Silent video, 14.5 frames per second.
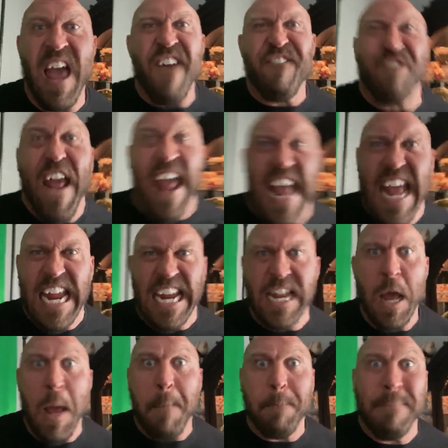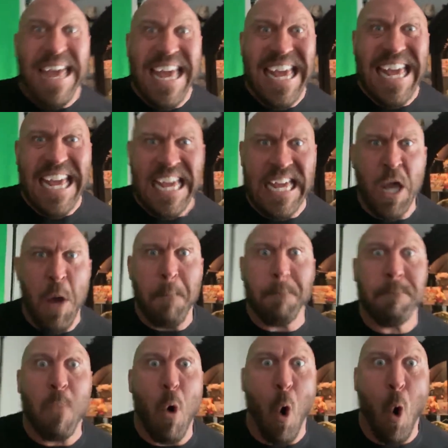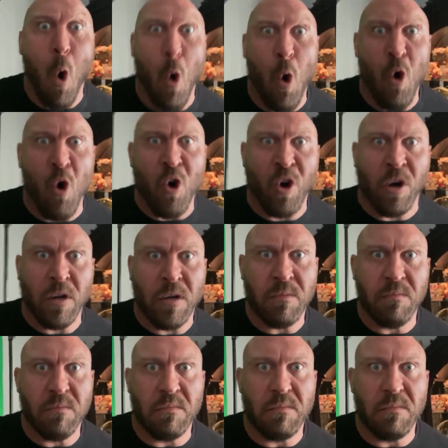feed me more.